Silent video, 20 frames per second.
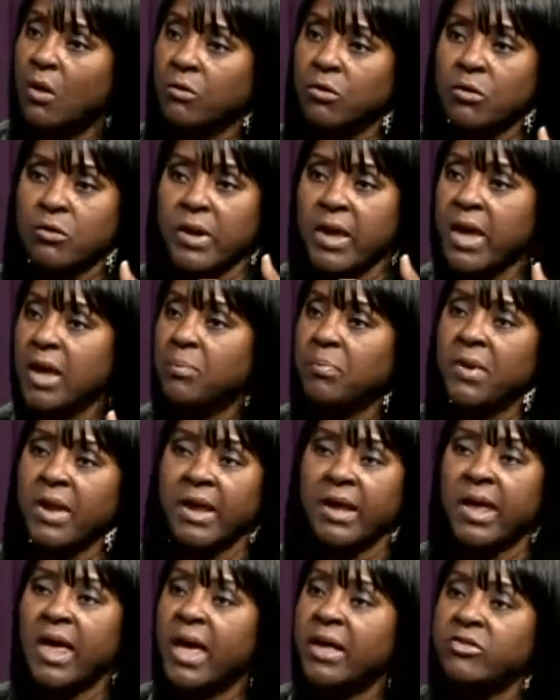You can't play
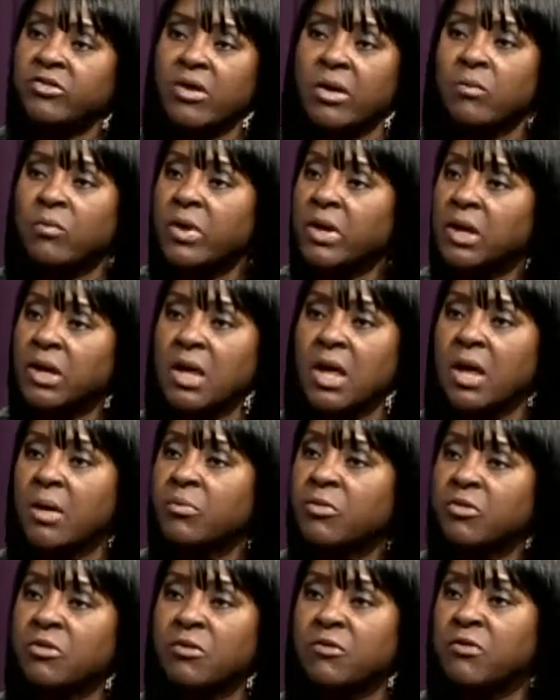catch up when it
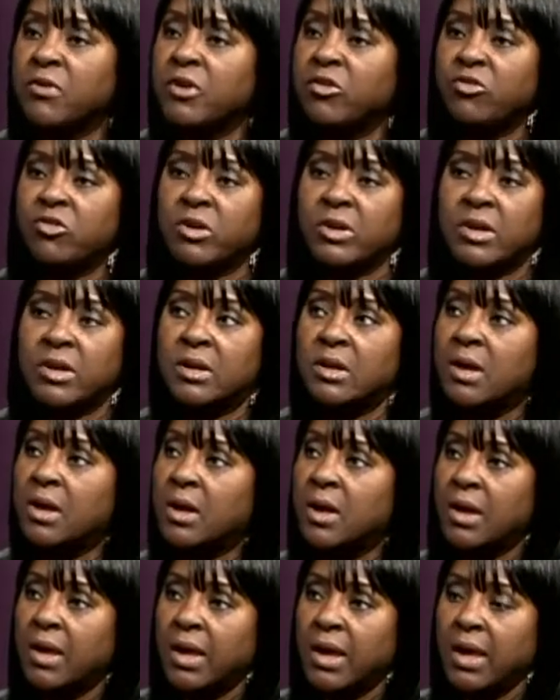comes to vision
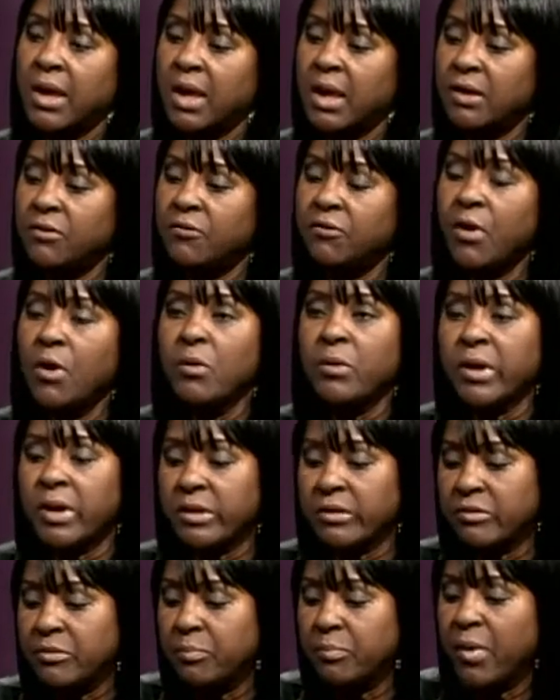and
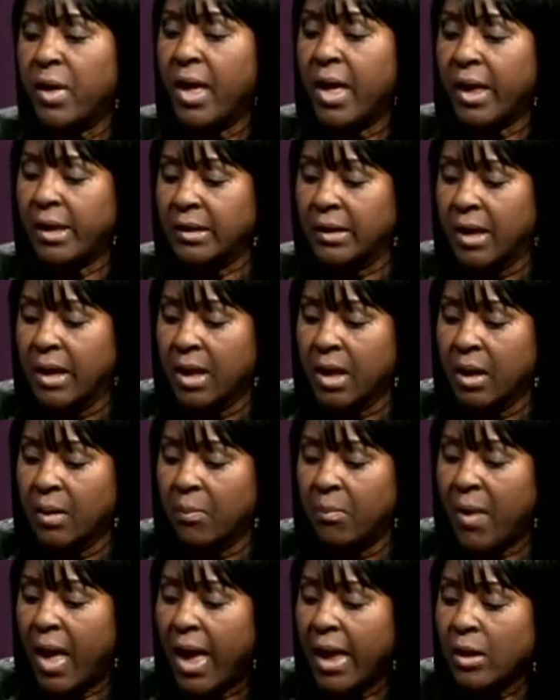focus. But
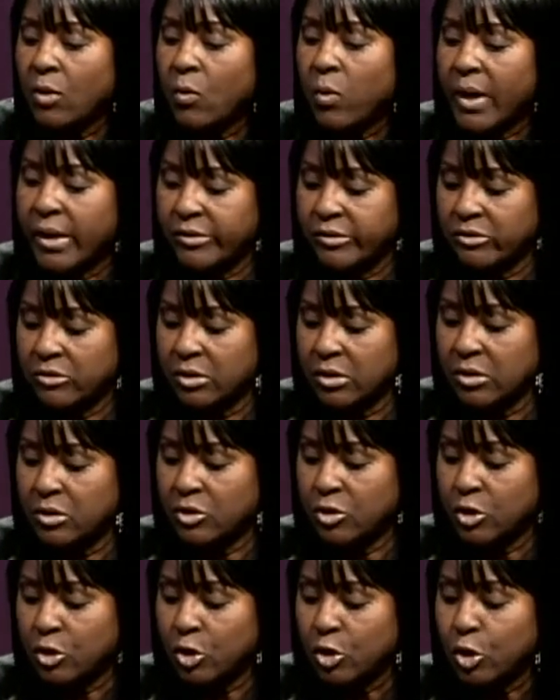my question
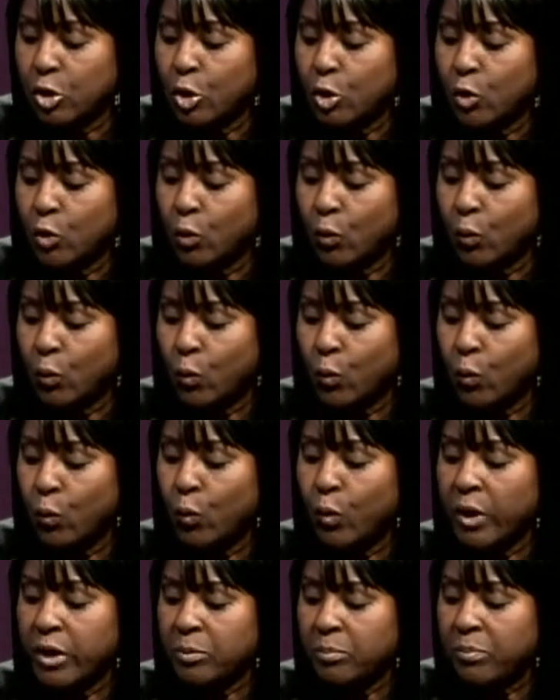to you
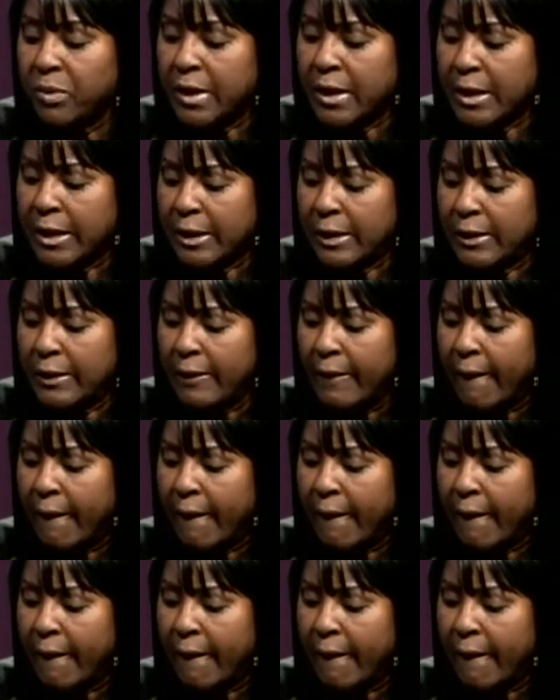would be,